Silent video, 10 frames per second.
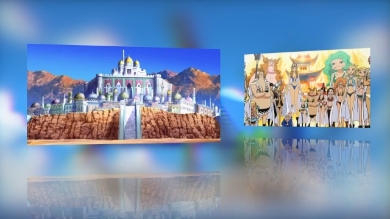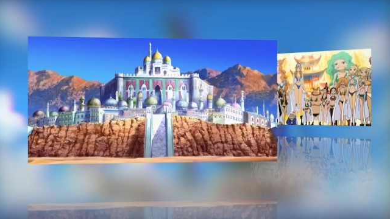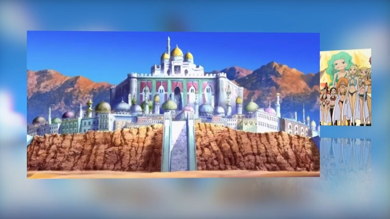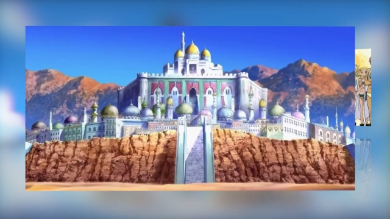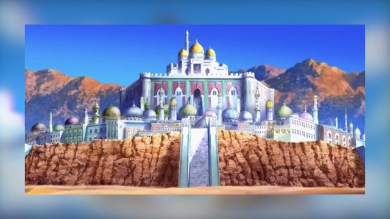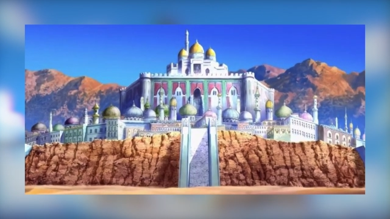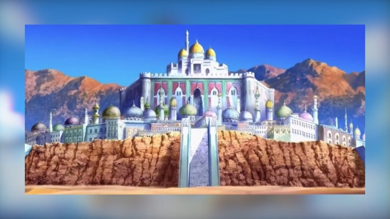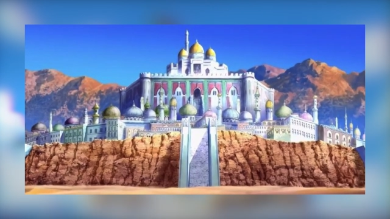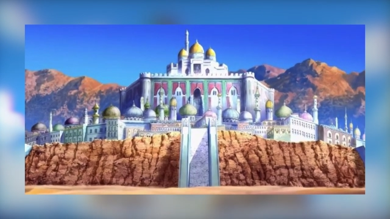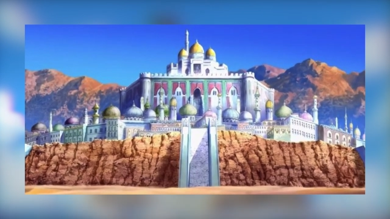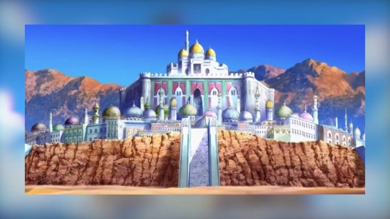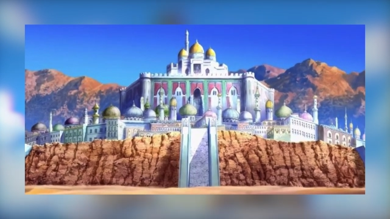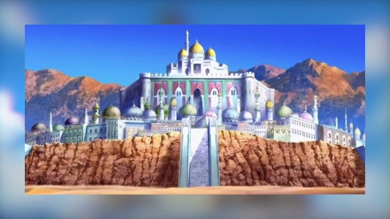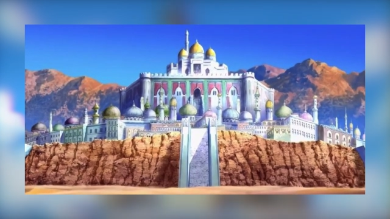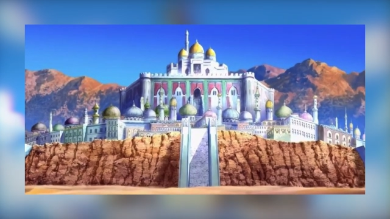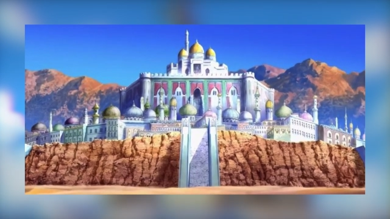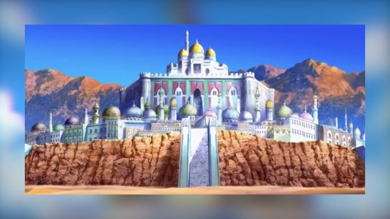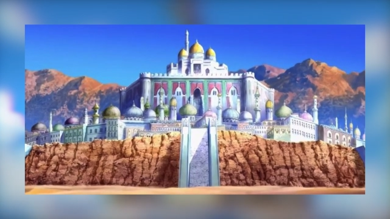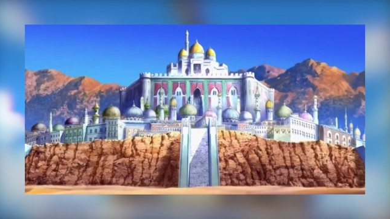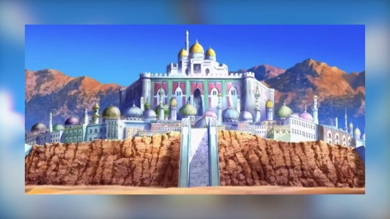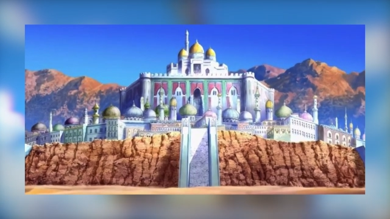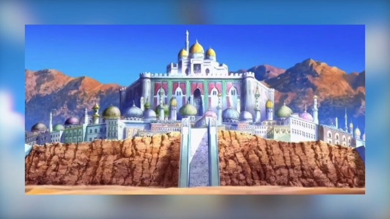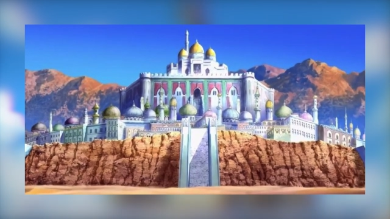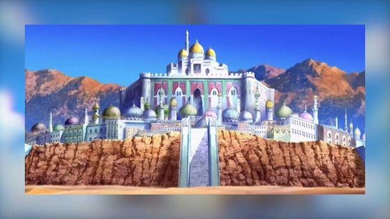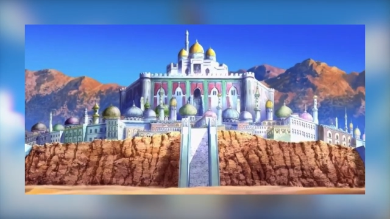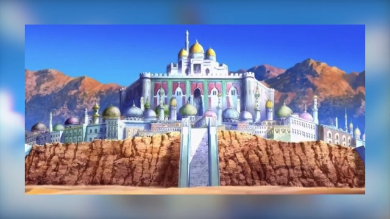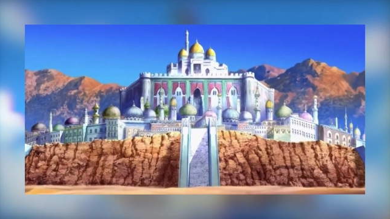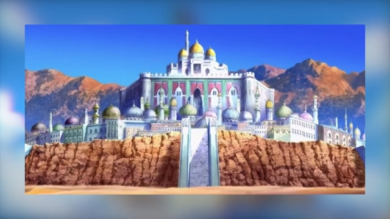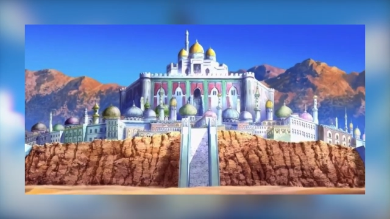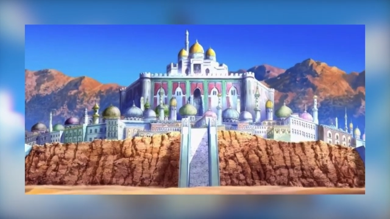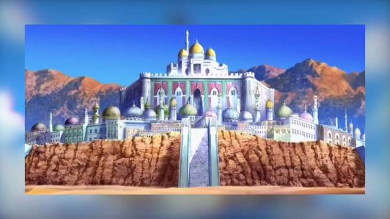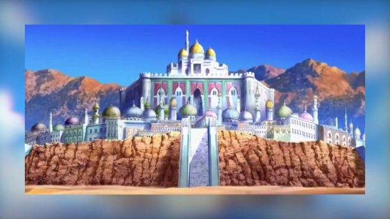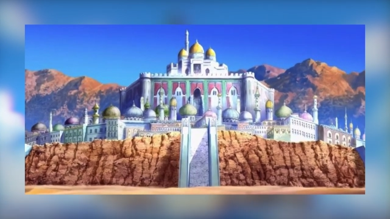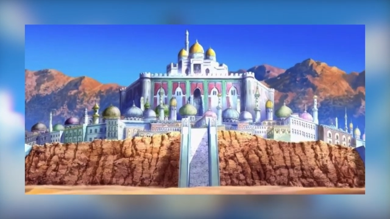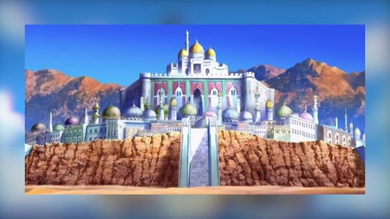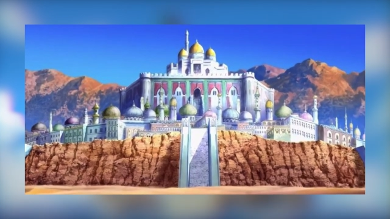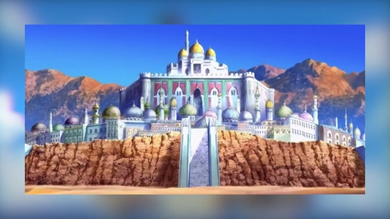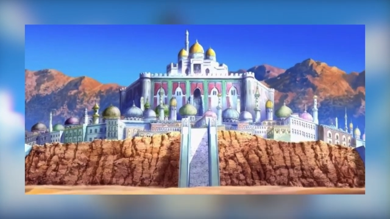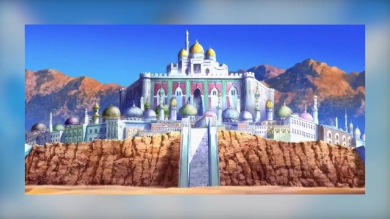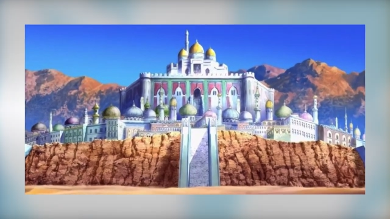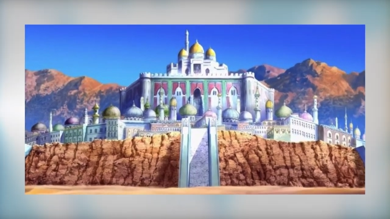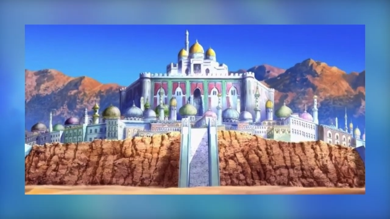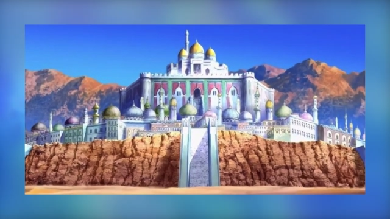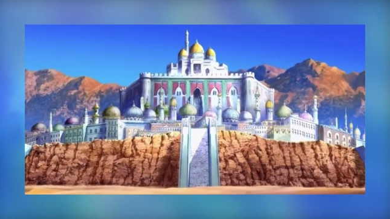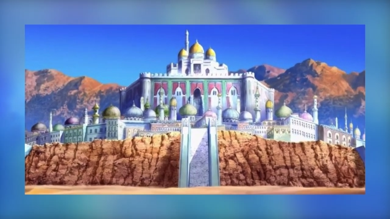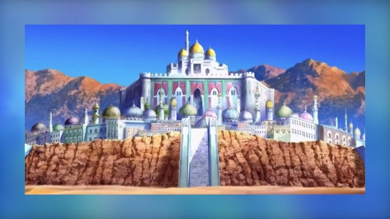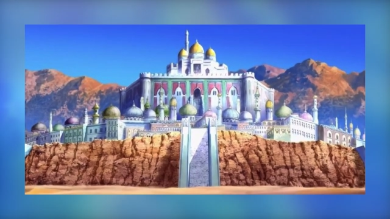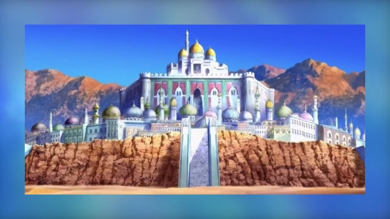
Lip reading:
No face is visible, so there are no lips to read.